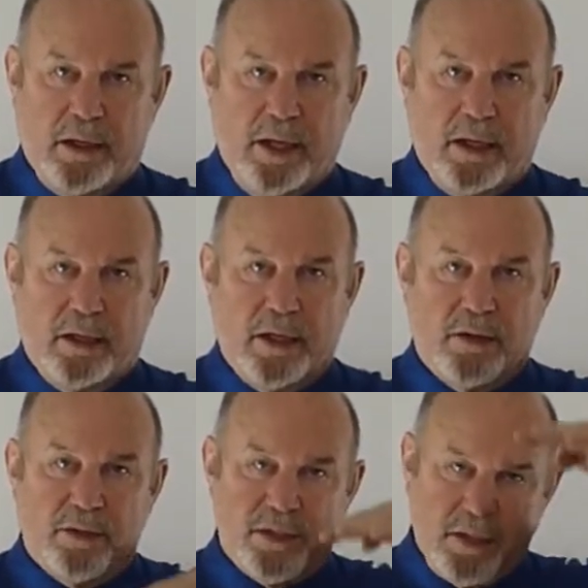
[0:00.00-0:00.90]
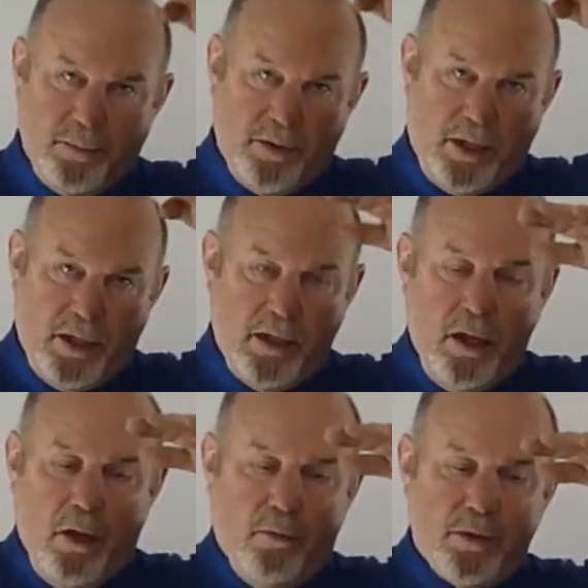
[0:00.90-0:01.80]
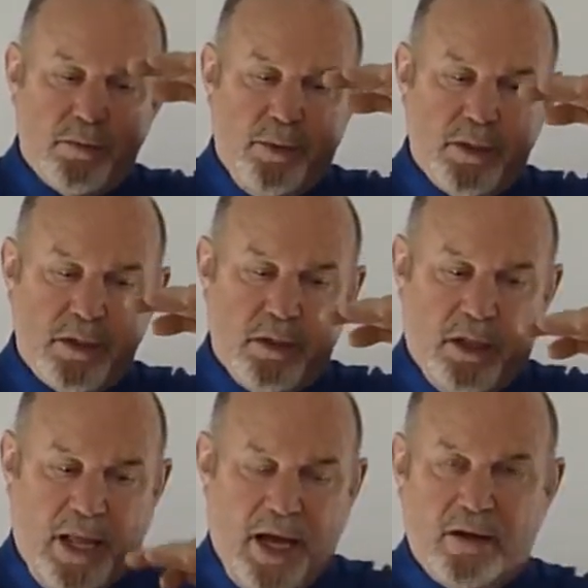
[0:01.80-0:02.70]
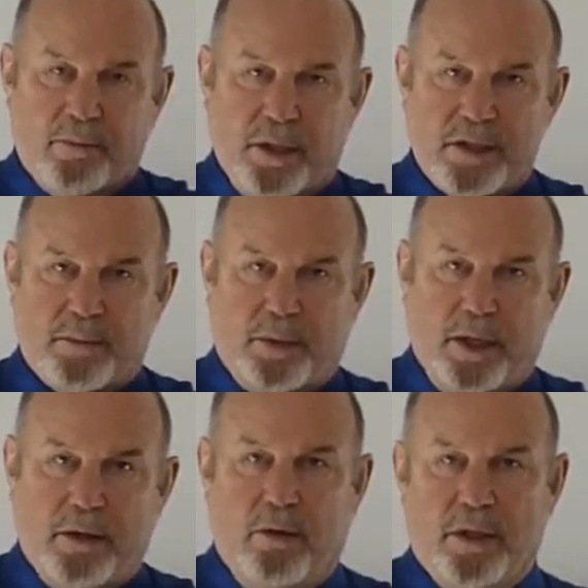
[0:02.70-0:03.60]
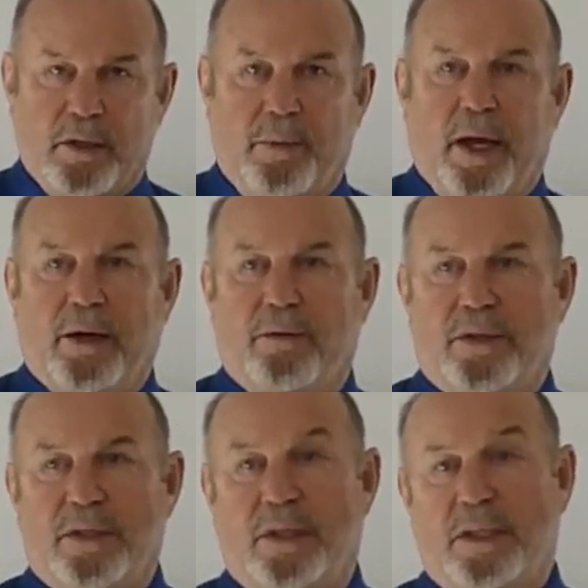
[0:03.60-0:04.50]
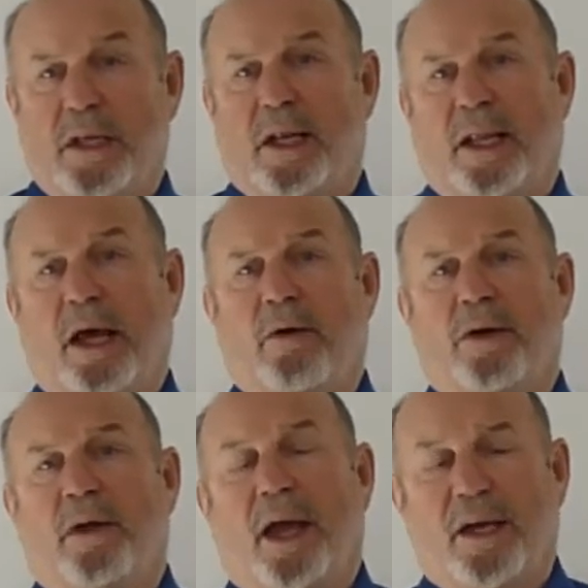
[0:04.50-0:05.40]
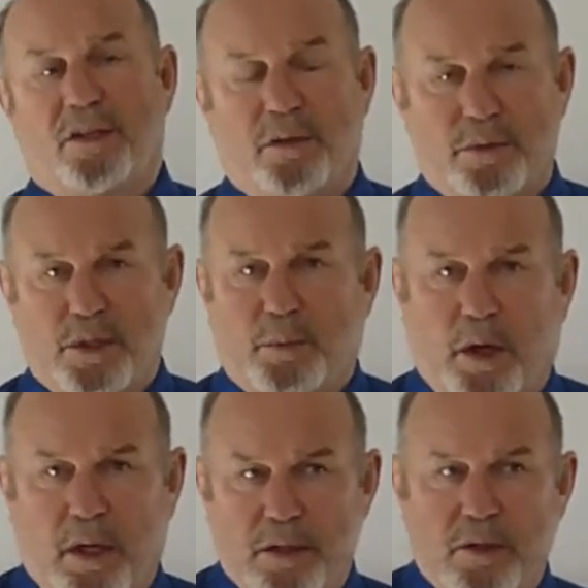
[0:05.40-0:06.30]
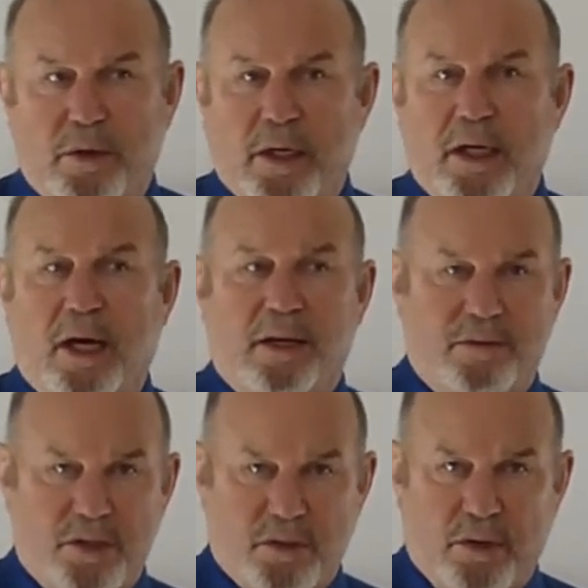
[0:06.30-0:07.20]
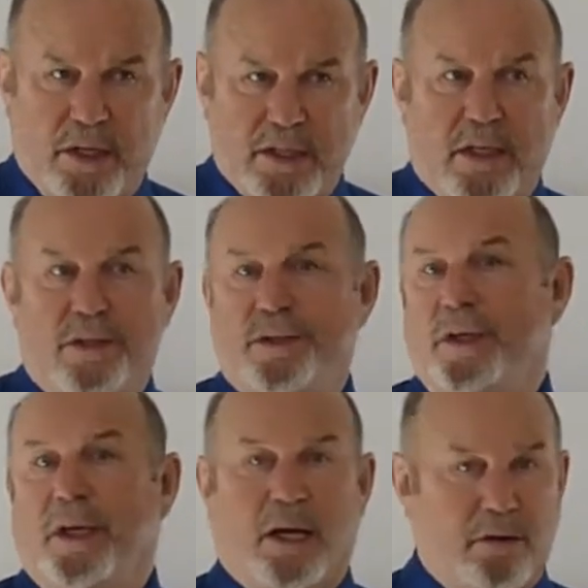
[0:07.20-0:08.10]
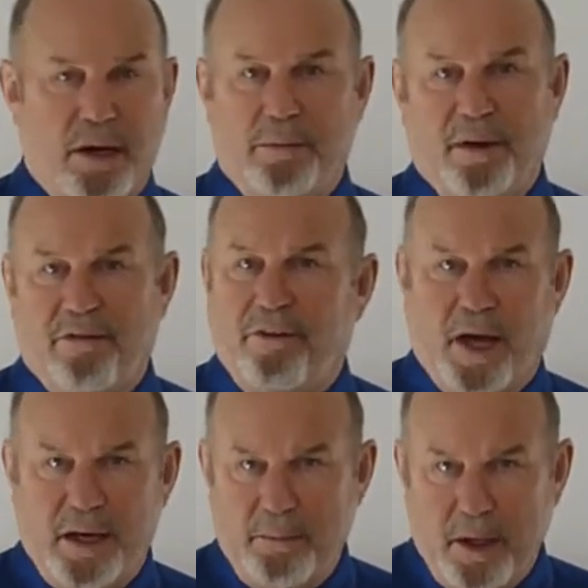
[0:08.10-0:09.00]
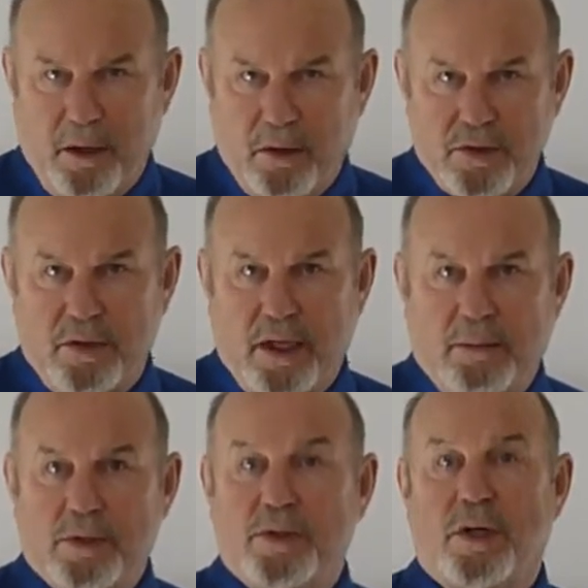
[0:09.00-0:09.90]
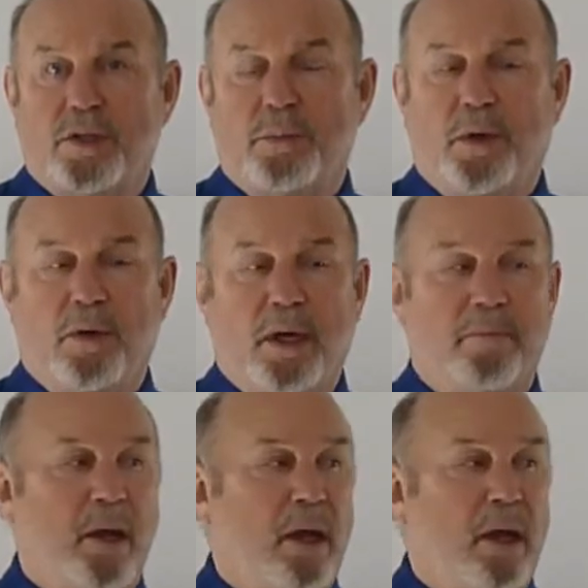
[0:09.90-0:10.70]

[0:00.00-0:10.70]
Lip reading: and increased sympathetic, which means the lack of blood supply going to the pancreas does not allow it to actually respond to any kind of stress, such as eating a great big fatty meal, so the animal starts puking.